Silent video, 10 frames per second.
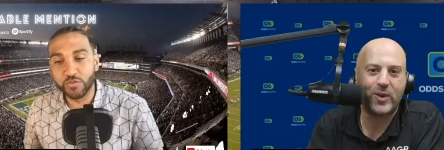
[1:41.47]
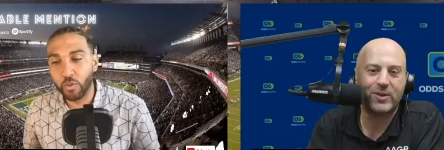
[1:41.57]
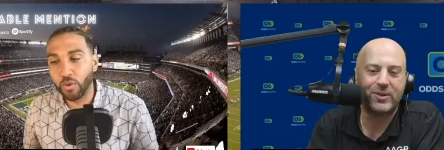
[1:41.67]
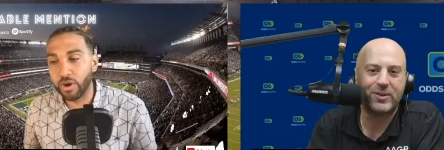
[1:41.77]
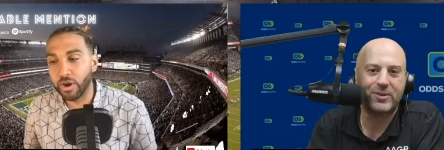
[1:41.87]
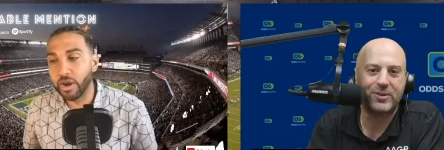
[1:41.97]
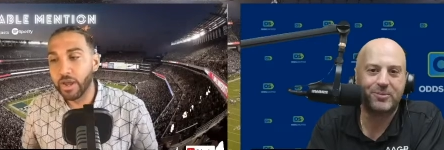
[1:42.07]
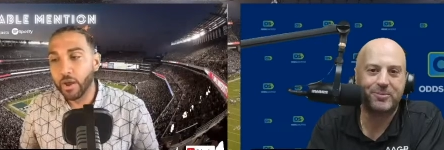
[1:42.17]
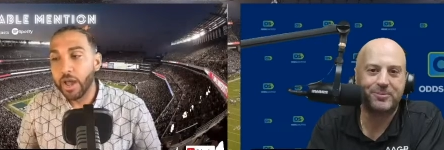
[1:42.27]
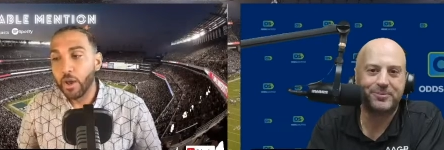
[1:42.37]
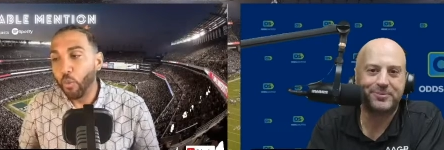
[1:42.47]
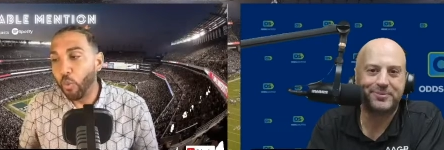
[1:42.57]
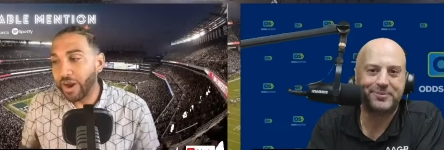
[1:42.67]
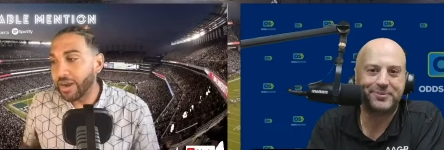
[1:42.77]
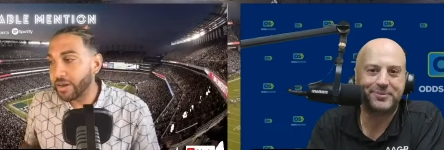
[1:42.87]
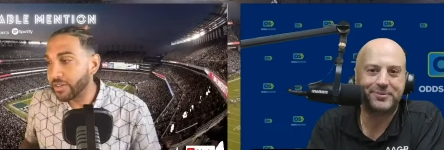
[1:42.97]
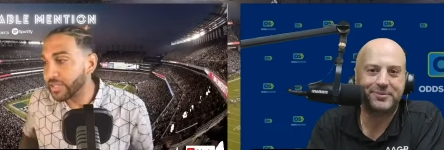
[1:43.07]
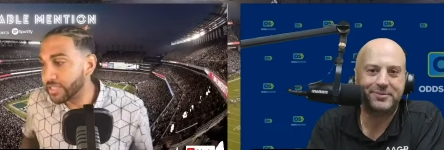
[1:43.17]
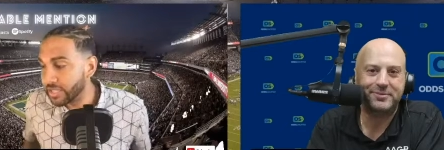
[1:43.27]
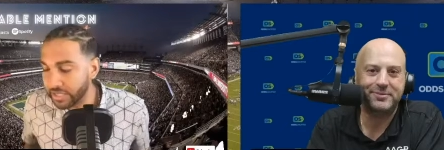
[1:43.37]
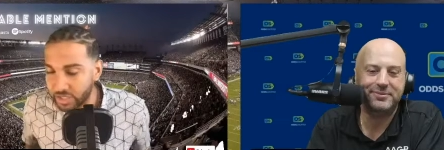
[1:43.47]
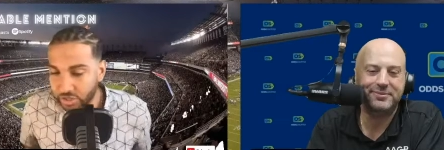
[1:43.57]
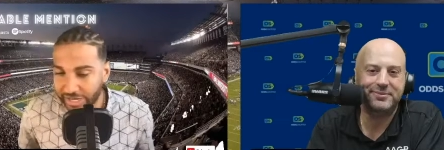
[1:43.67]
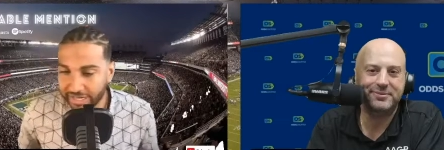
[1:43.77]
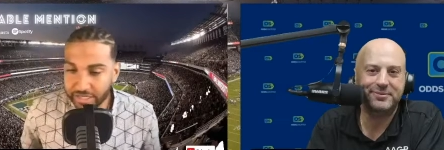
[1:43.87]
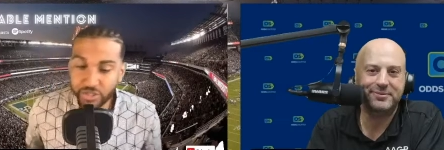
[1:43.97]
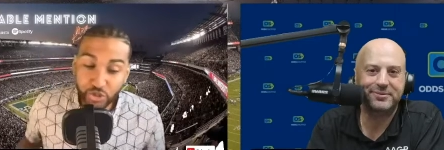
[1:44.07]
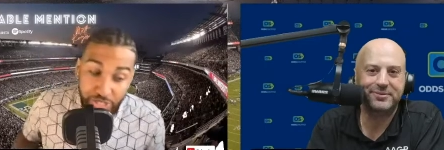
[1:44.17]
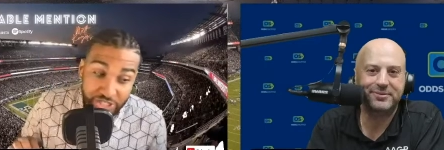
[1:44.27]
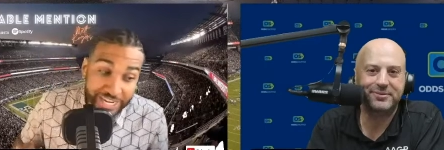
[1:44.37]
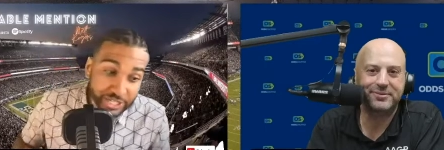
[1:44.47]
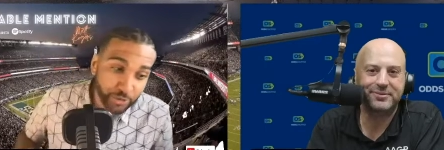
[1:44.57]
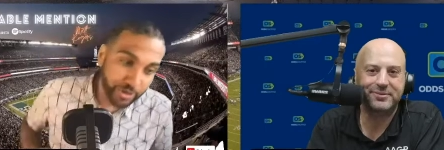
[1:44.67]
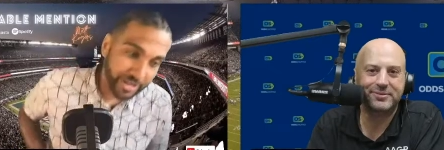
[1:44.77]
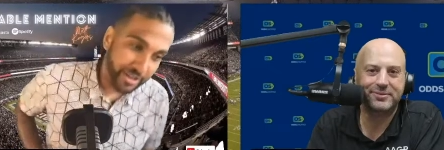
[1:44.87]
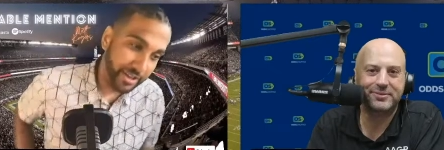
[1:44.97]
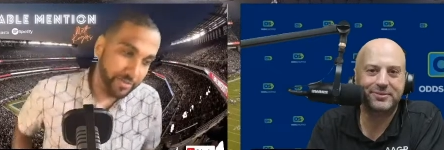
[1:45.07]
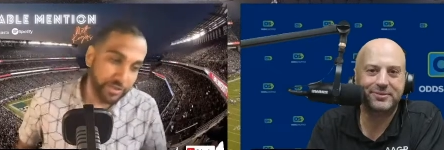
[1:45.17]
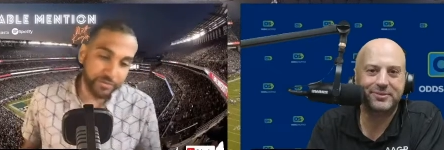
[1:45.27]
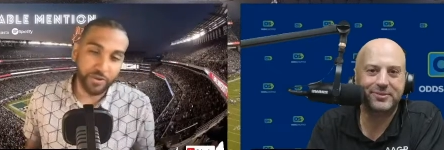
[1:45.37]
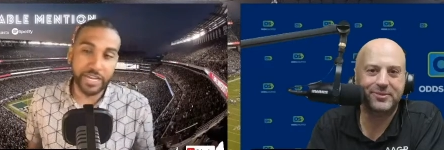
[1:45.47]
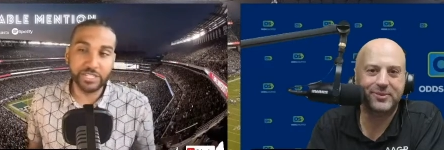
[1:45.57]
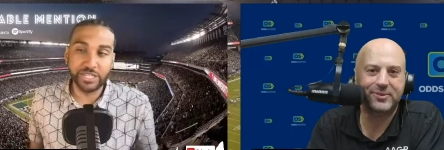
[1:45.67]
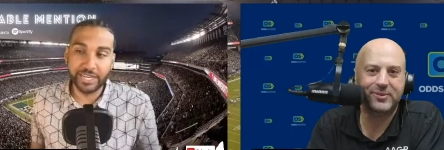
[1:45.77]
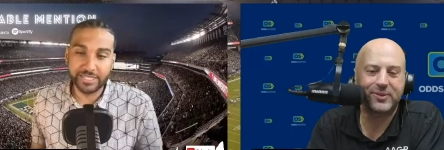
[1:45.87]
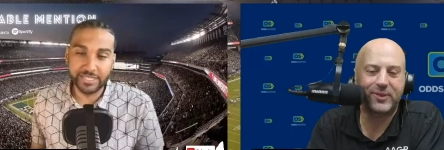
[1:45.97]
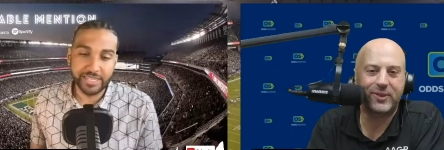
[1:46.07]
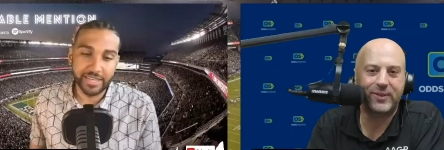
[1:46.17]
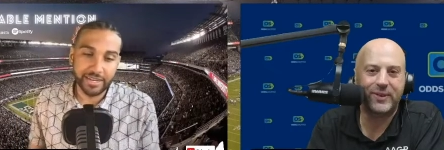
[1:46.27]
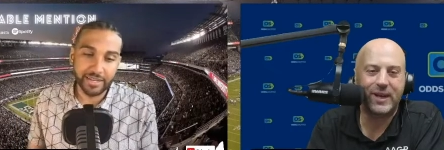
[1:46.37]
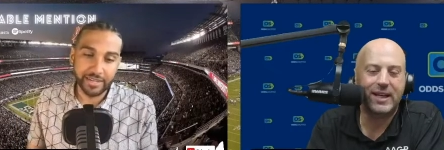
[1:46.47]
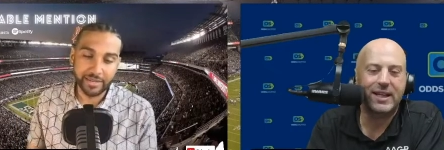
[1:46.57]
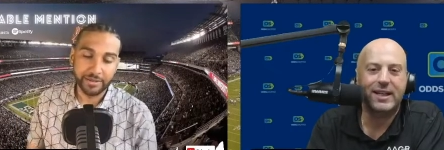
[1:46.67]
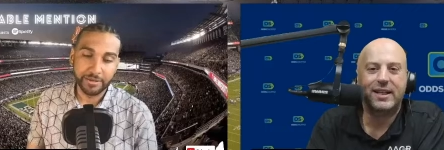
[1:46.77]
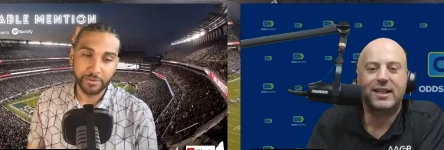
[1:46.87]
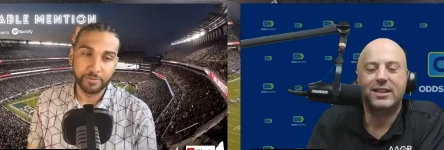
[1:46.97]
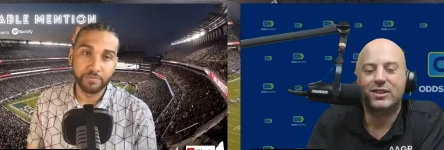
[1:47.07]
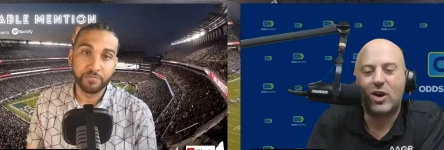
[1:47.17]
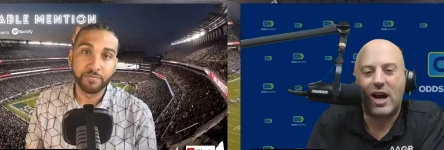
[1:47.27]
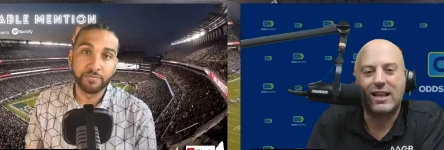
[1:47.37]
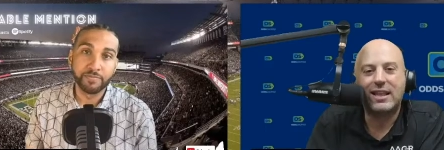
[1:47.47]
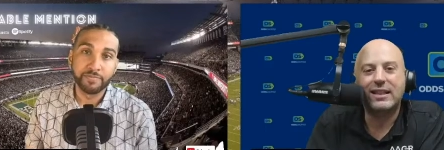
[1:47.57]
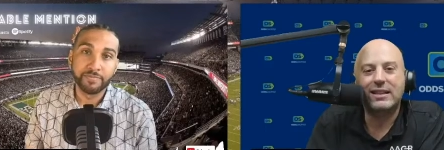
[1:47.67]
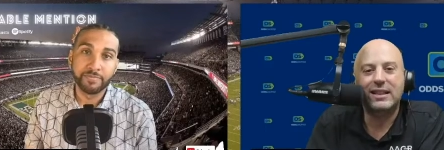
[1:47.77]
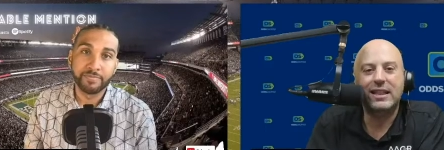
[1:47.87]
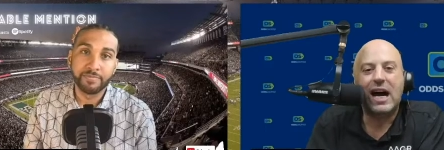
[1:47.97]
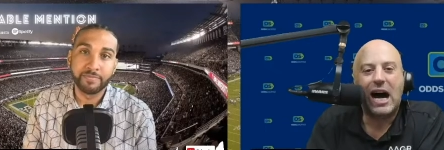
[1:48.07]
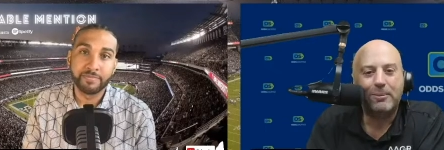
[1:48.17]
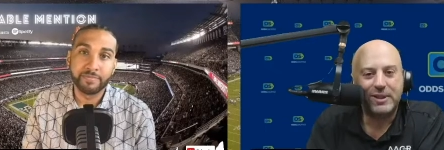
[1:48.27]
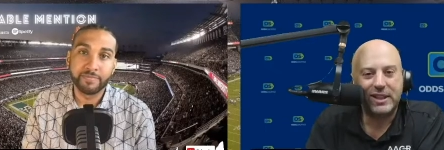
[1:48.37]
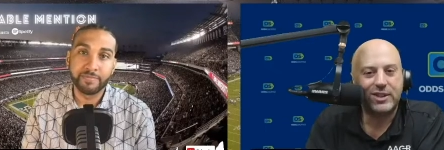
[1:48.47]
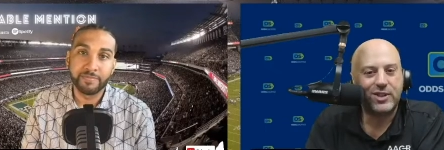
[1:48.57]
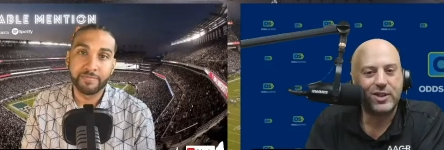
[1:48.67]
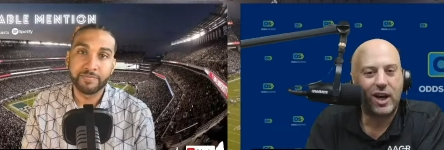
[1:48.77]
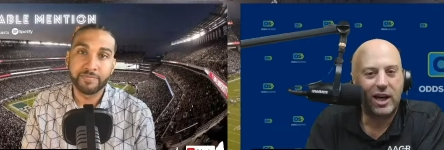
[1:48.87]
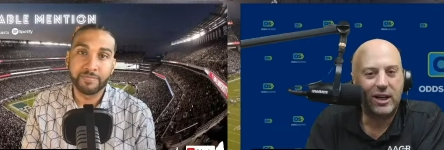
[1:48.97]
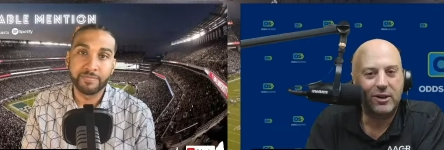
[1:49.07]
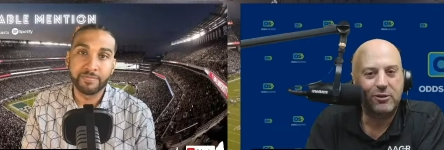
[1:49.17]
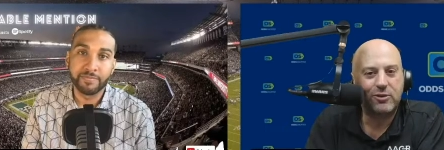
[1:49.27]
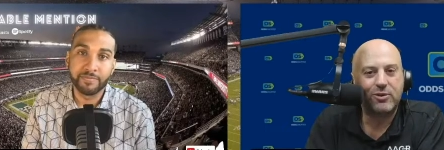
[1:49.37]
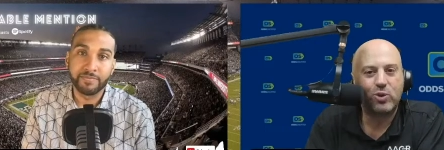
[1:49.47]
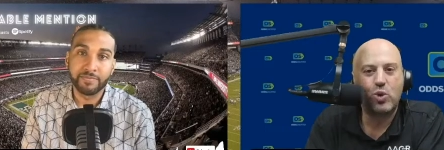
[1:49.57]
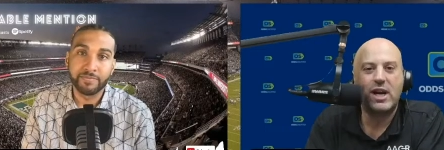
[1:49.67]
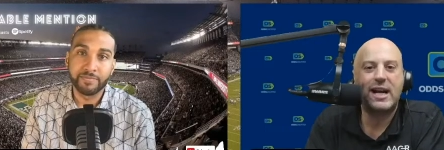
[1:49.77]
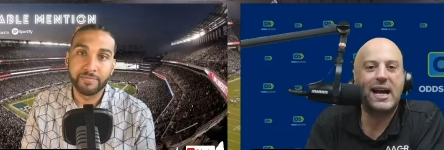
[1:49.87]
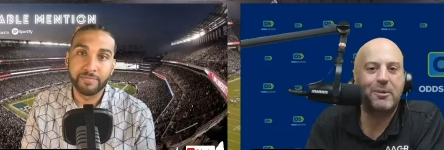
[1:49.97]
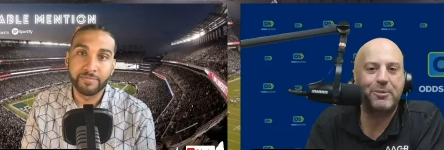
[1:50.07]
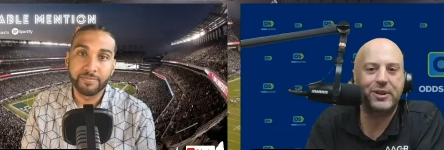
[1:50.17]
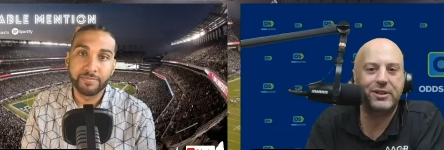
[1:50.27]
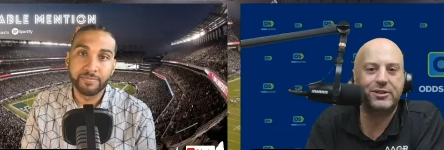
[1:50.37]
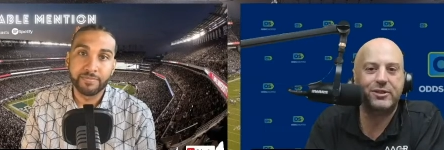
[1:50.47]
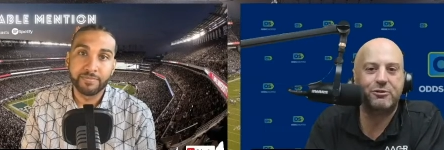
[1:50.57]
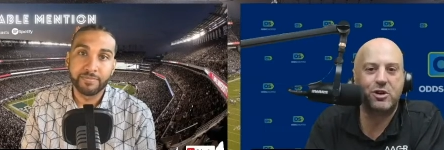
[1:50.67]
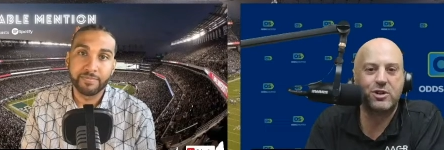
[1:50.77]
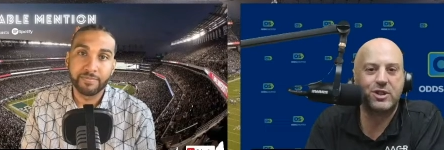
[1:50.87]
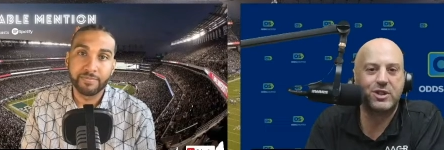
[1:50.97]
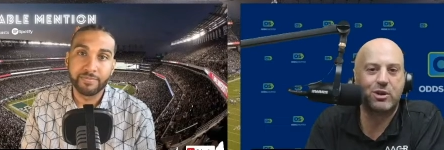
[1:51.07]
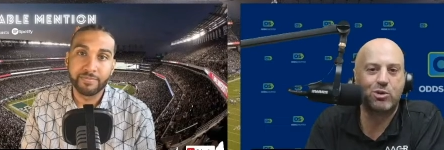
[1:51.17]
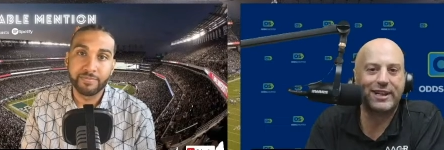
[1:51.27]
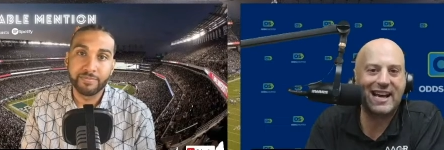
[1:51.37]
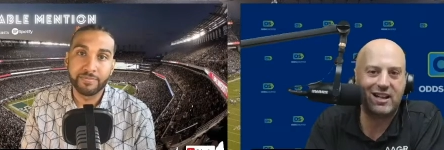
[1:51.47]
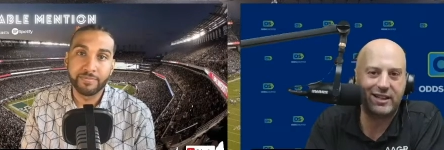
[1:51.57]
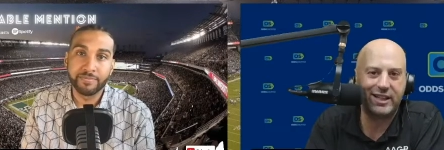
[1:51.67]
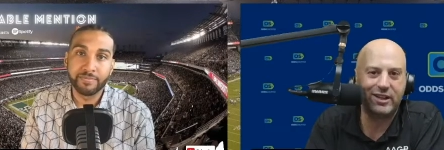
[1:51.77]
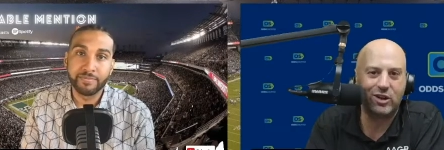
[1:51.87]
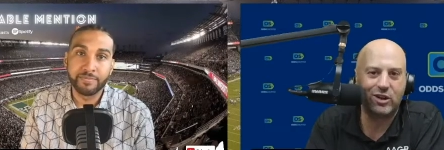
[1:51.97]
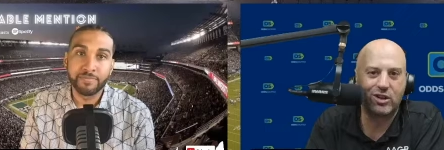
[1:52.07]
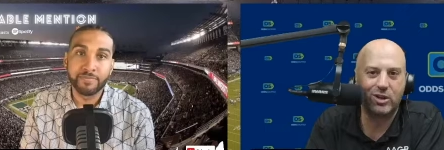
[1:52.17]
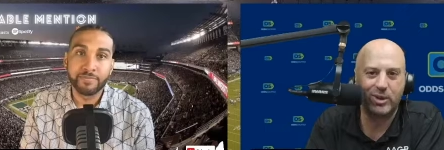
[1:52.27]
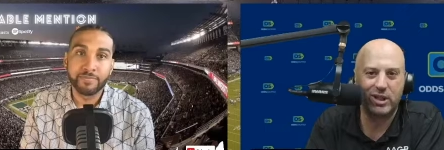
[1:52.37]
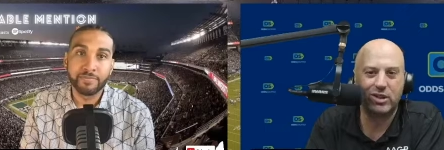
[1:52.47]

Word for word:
Speaker 1: for where the, the tra- trajectory of the franchise is headed?
Speaker 2: So I think the optics of what happened versus the reality are going to be a little